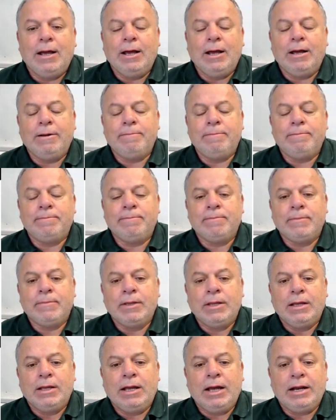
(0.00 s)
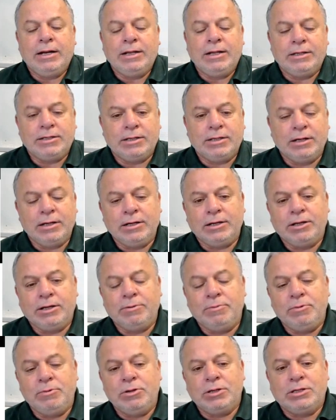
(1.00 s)
And in certain
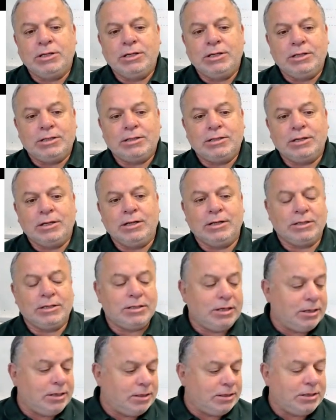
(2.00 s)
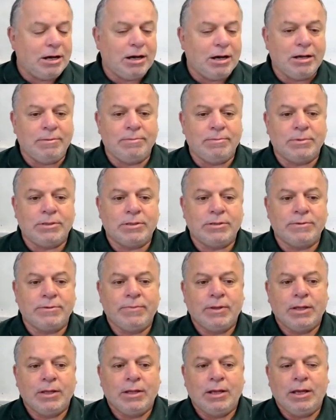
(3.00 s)
communities and at certain times,
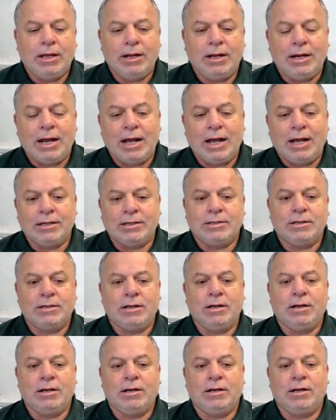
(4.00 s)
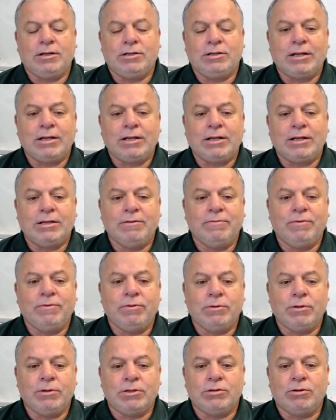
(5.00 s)
it has a direct
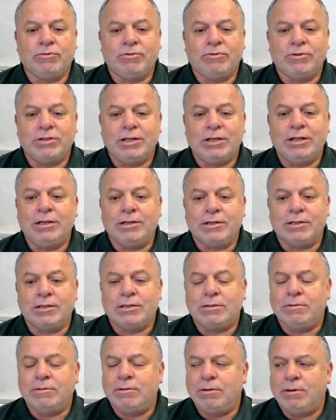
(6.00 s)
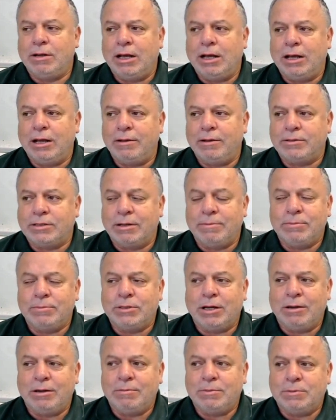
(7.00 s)
influence on resilience,
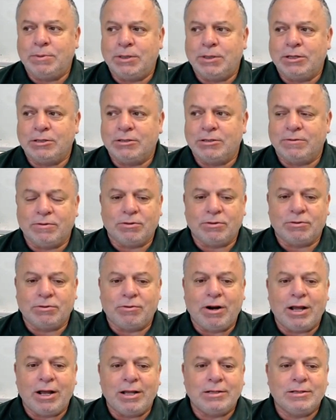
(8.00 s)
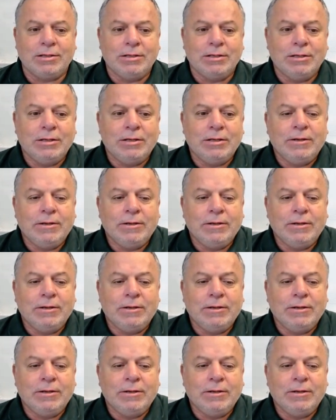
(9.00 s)
sometimes because of the threat